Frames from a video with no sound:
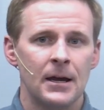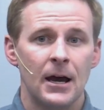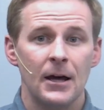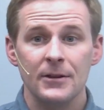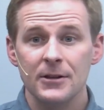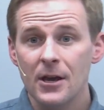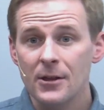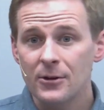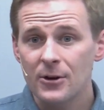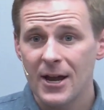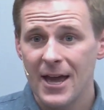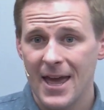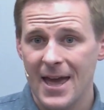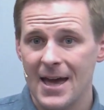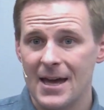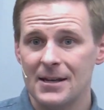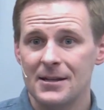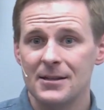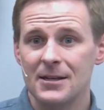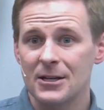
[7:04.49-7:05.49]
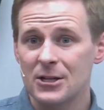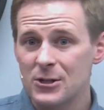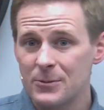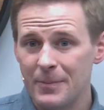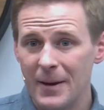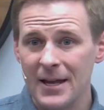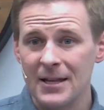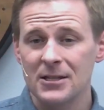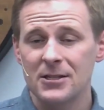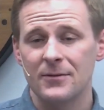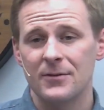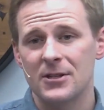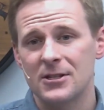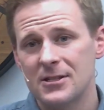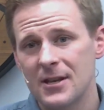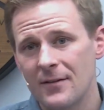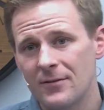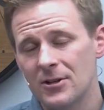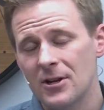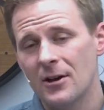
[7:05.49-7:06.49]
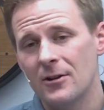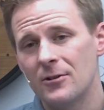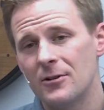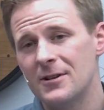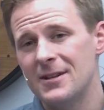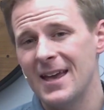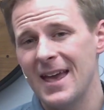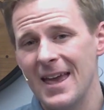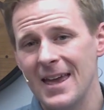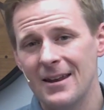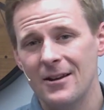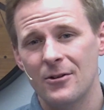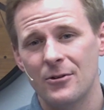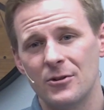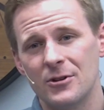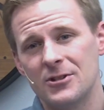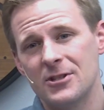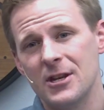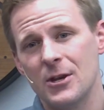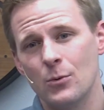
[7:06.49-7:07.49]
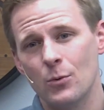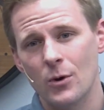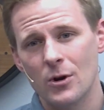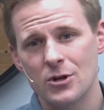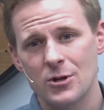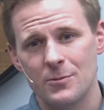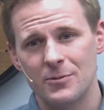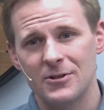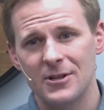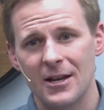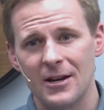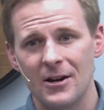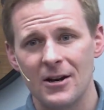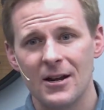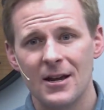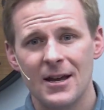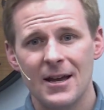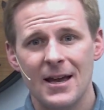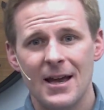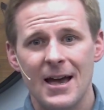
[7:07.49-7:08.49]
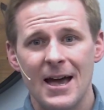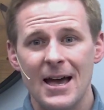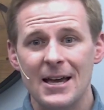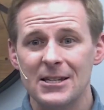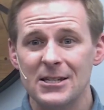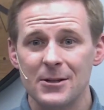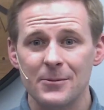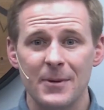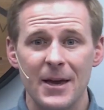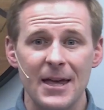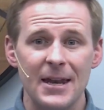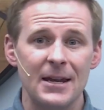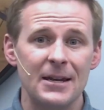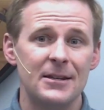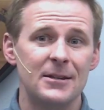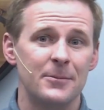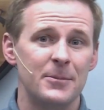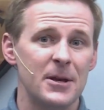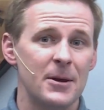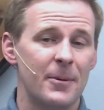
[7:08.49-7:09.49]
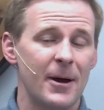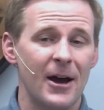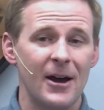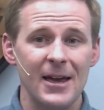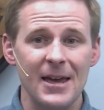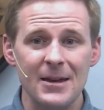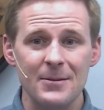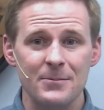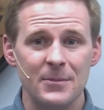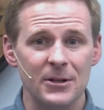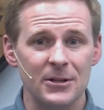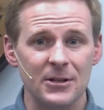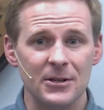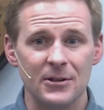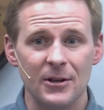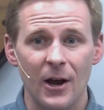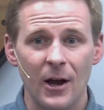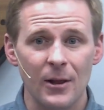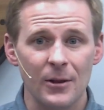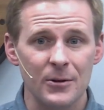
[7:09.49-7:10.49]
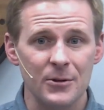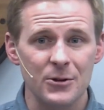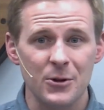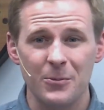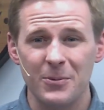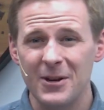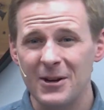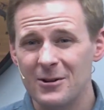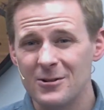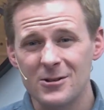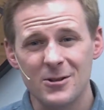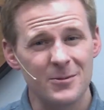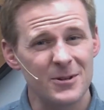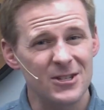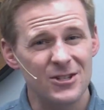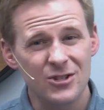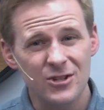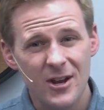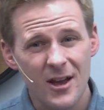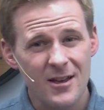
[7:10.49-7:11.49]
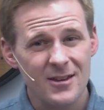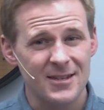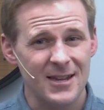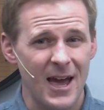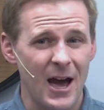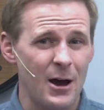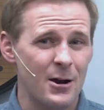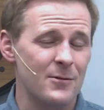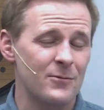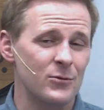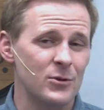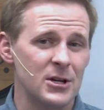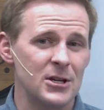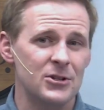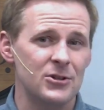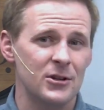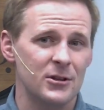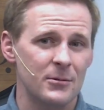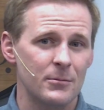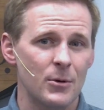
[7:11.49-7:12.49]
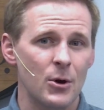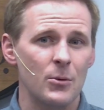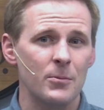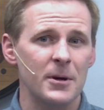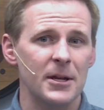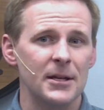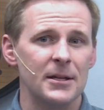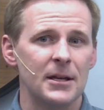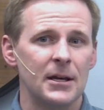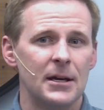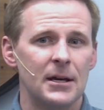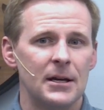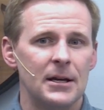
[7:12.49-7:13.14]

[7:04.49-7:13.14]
On the other hand, the expense of a 700 to 800-seat worship center, estimated to be about $8 million, appears to be just out of reach at the moment.